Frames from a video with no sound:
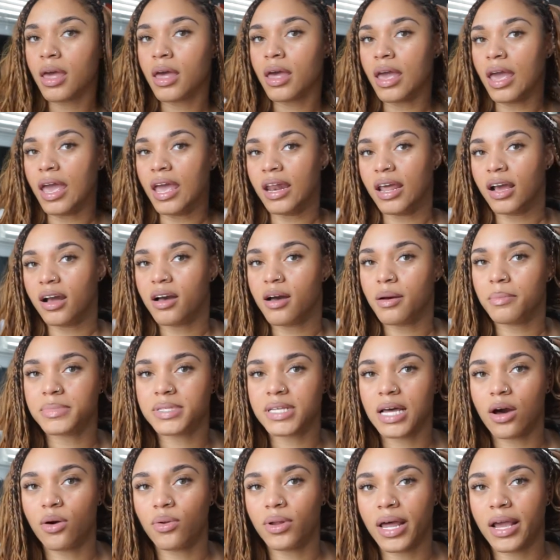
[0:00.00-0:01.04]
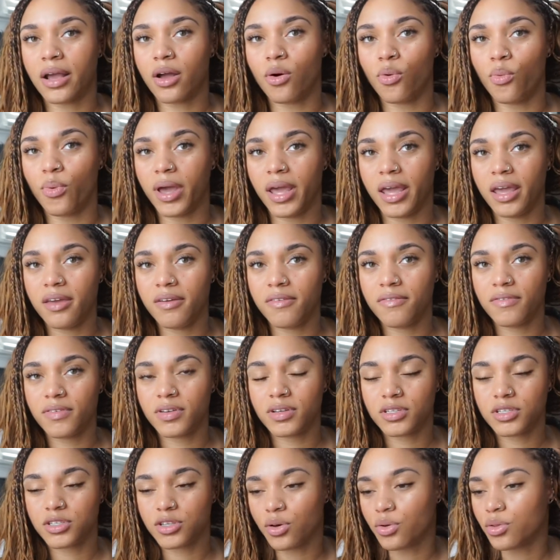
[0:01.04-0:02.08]
and it comes out like a wave,
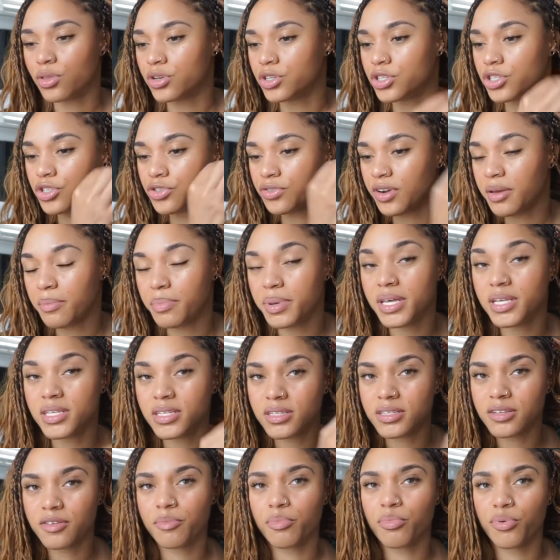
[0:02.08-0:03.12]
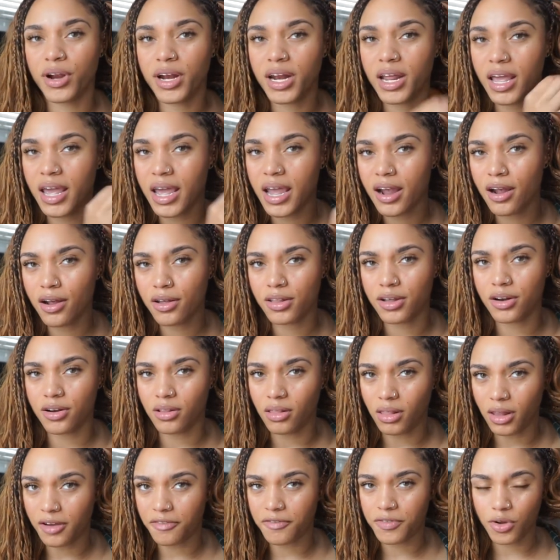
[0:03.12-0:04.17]
so the straight pieces of braiding hair that are
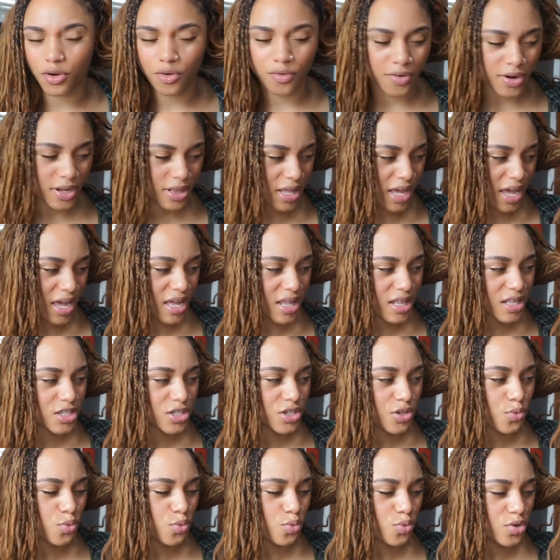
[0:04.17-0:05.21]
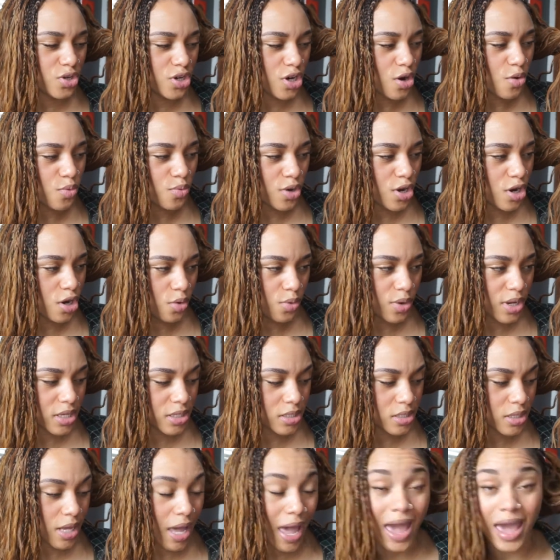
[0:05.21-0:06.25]
left over at the ends, you don't
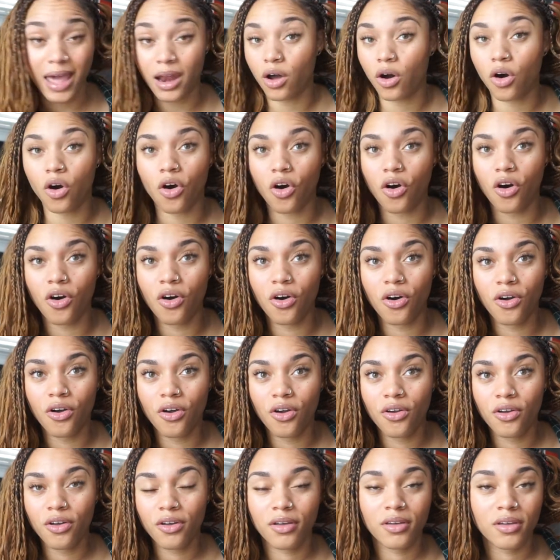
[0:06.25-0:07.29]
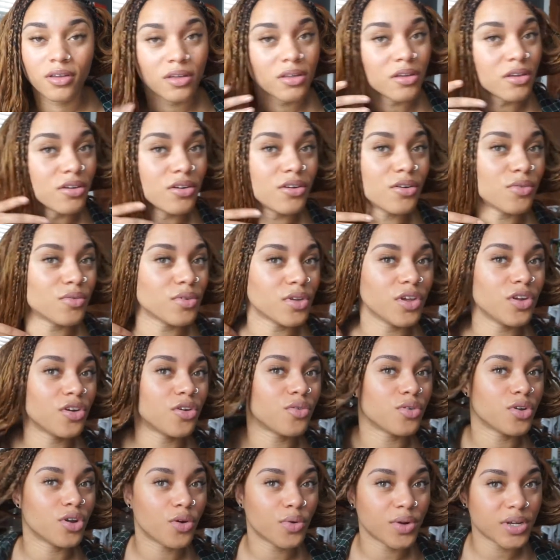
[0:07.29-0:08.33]
notice at all. You
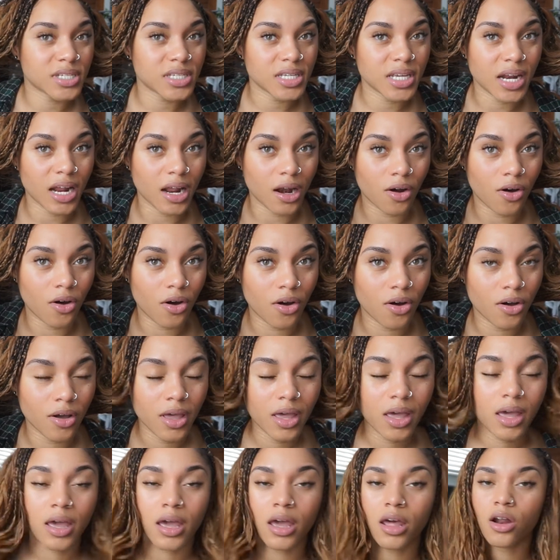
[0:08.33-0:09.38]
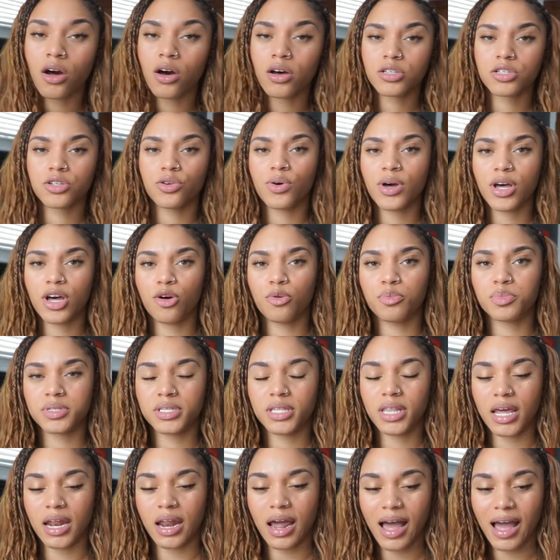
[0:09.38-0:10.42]
don't notice it at all. It also helps
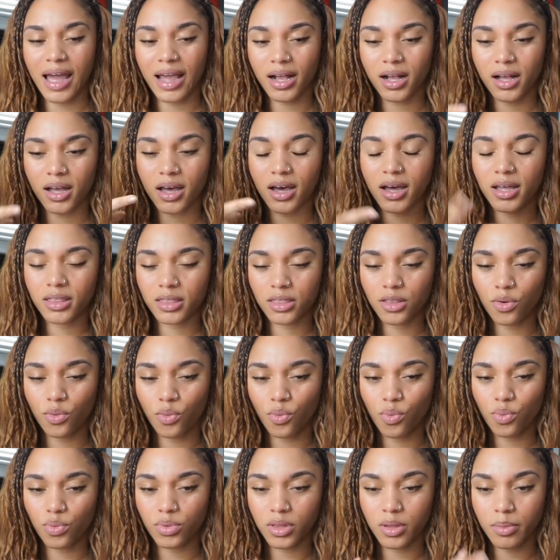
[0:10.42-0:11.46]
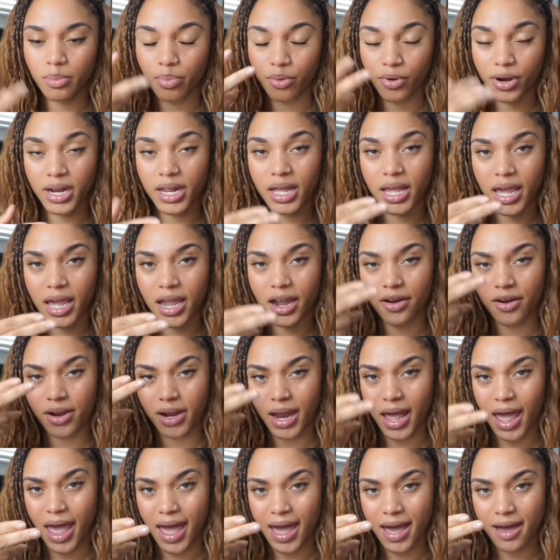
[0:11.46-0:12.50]
that I cut the braiding hair
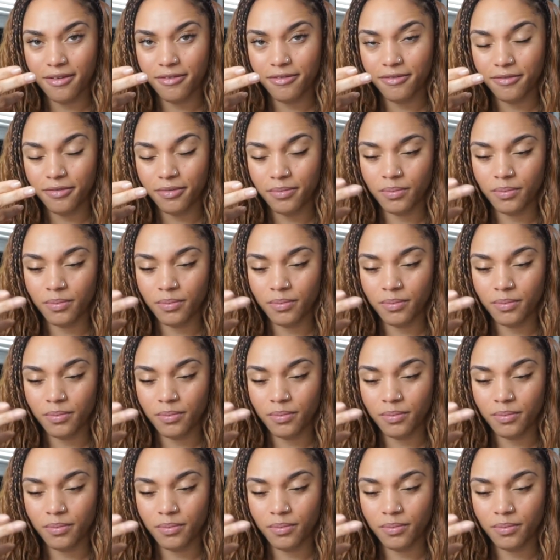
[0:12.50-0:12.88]
in half